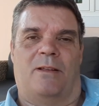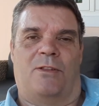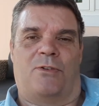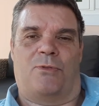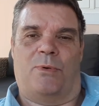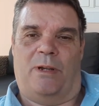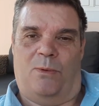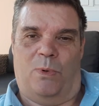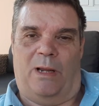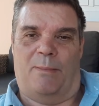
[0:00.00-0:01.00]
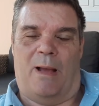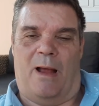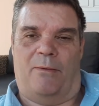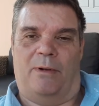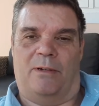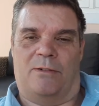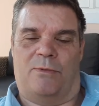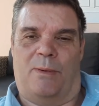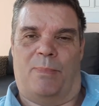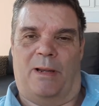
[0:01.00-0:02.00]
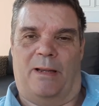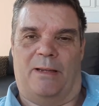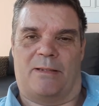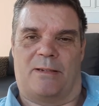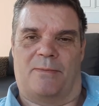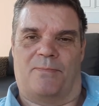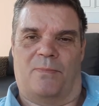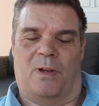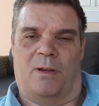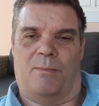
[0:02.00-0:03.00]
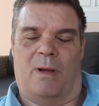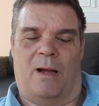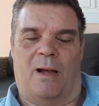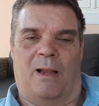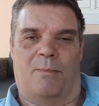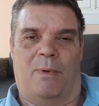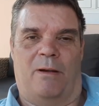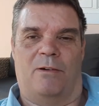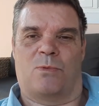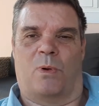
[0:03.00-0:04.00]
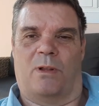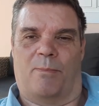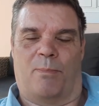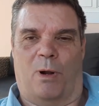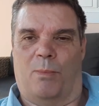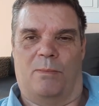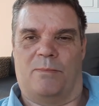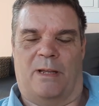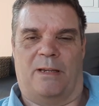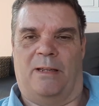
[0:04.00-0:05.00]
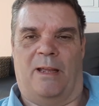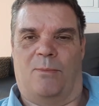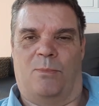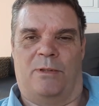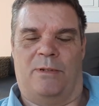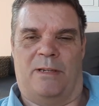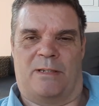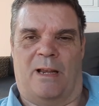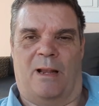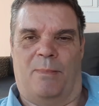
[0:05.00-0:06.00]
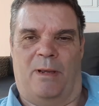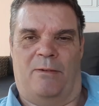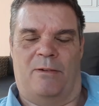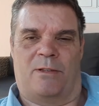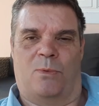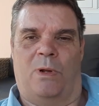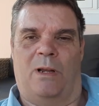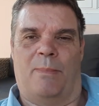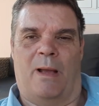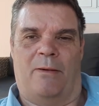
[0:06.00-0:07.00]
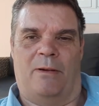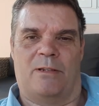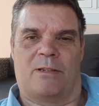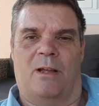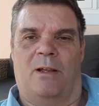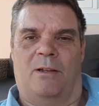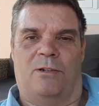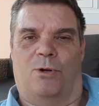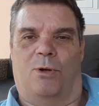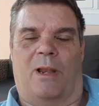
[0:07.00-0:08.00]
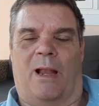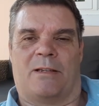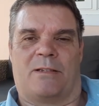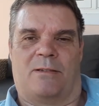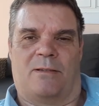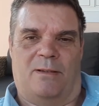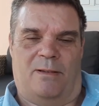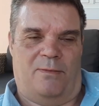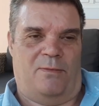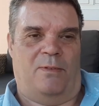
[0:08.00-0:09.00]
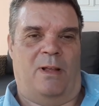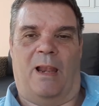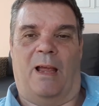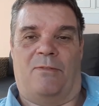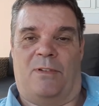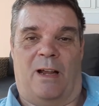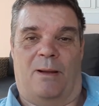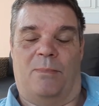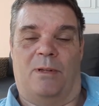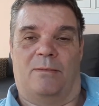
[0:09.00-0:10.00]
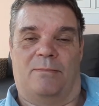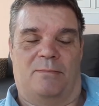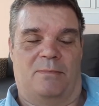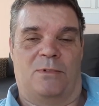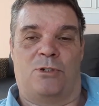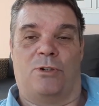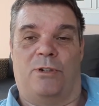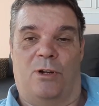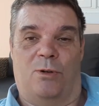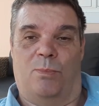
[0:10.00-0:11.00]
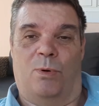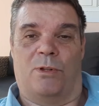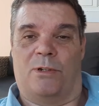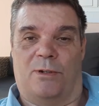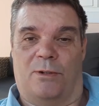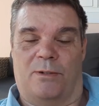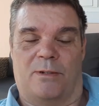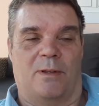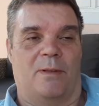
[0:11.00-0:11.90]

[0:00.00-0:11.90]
three wheel bearings replaced on my Almera. It's one of the problems that you get with Nissan Almeras, the wheel bearings don't last a lifetime that should do, but they don't.